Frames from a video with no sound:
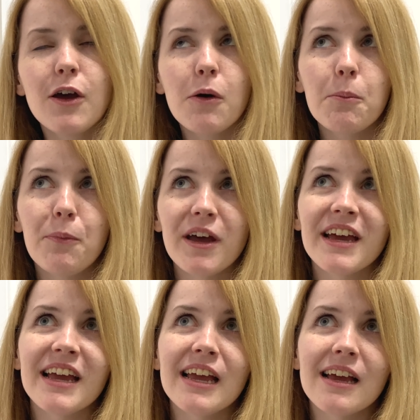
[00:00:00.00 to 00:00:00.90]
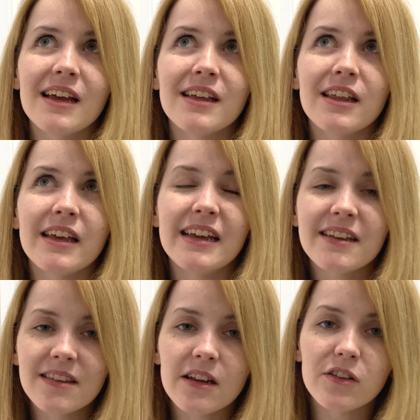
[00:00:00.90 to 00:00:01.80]
But it
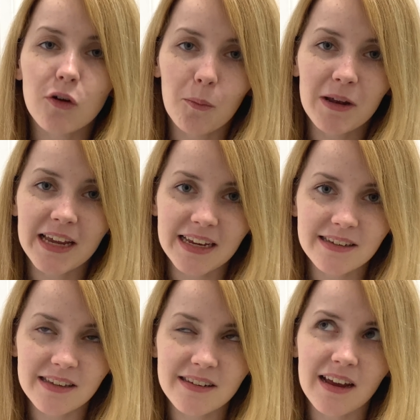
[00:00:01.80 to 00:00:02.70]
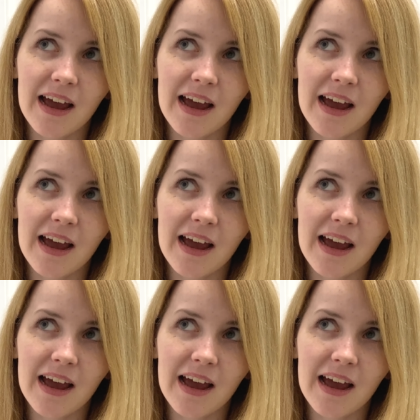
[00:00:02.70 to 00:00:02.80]
isn't as complicated